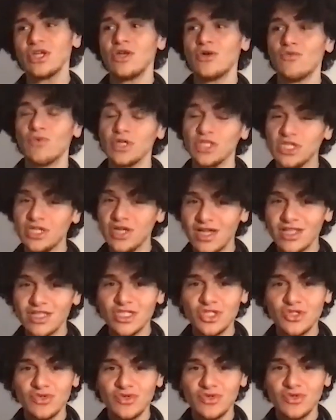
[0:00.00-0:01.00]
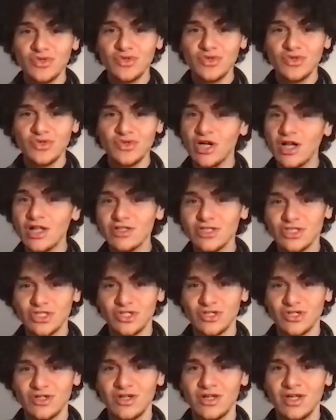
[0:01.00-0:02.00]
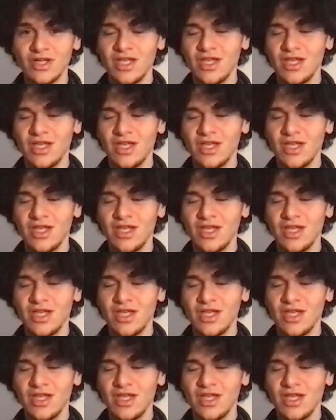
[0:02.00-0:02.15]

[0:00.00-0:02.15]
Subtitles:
what country, what culture.